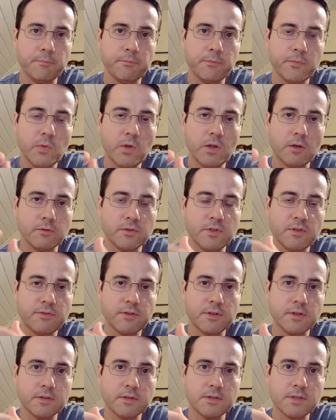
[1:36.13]
you know,
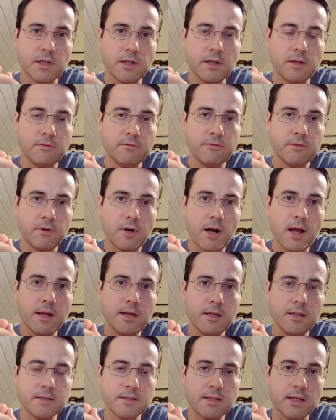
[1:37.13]
different
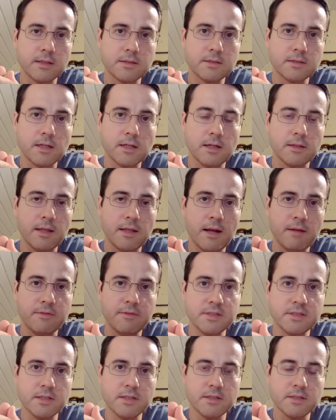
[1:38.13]
varieties that that have
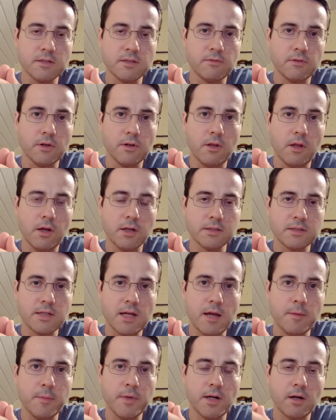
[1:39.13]
existed for a long
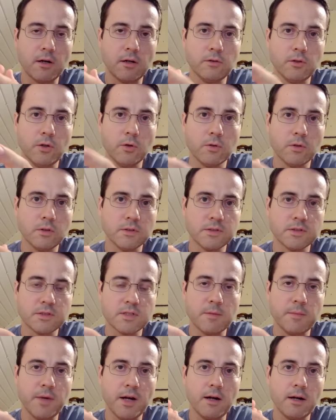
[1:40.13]
time and are local to
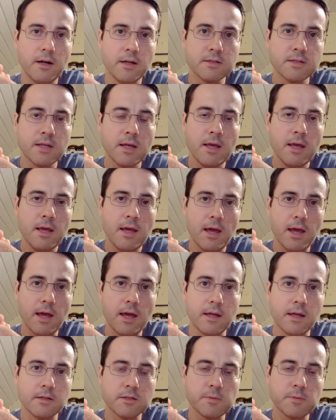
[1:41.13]
some areas.
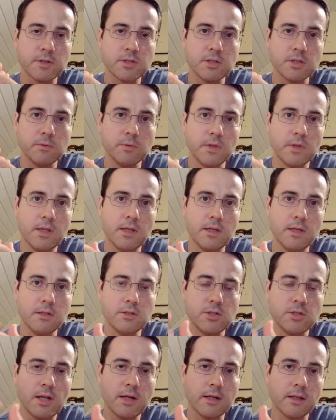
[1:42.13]
And especially with the
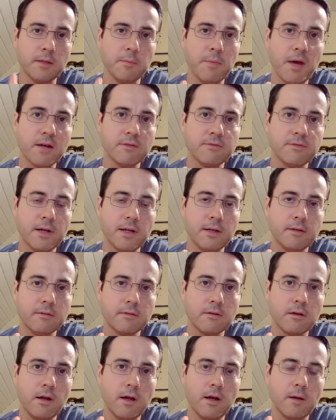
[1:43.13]
genetically modified
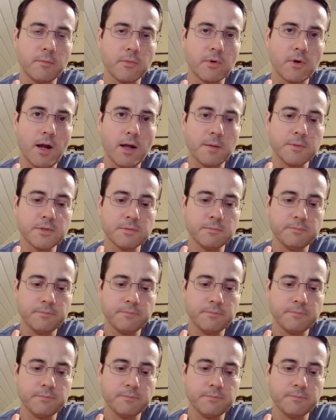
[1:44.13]
crops